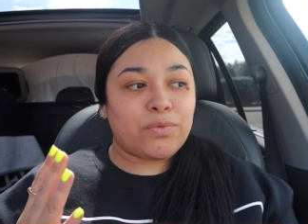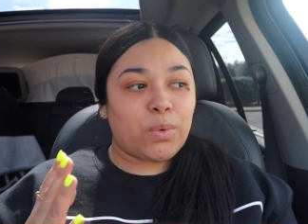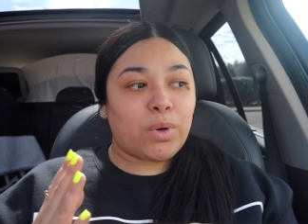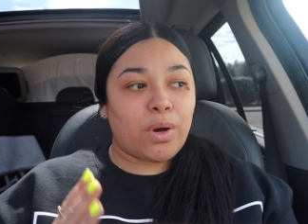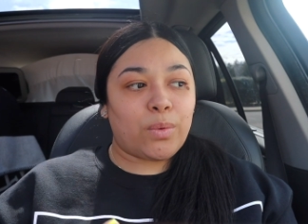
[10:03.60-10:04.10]

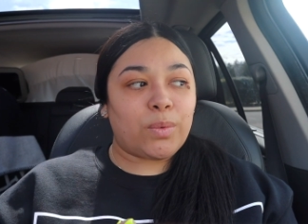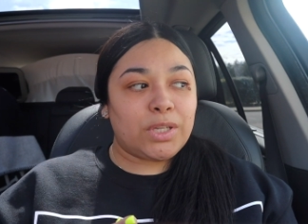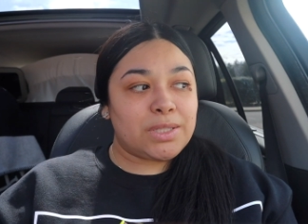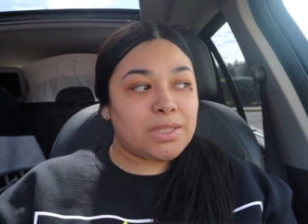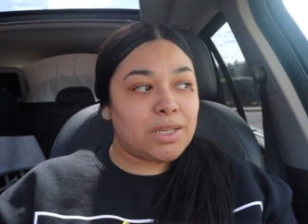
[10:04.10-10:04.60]
for a
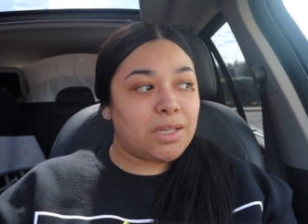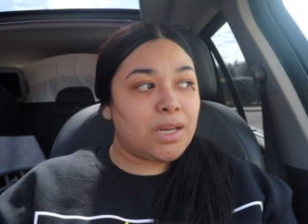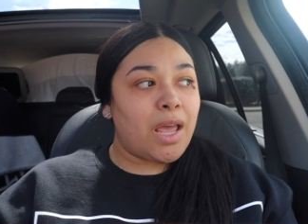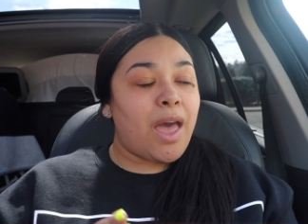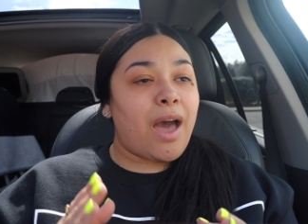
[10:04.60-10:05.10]

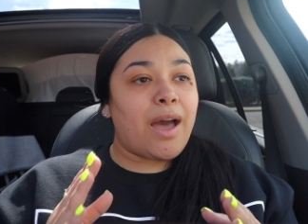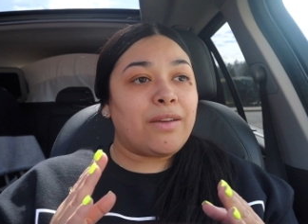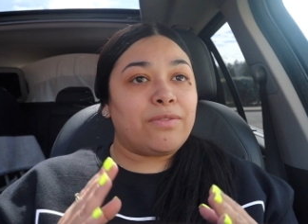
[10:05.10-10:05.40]
reason. I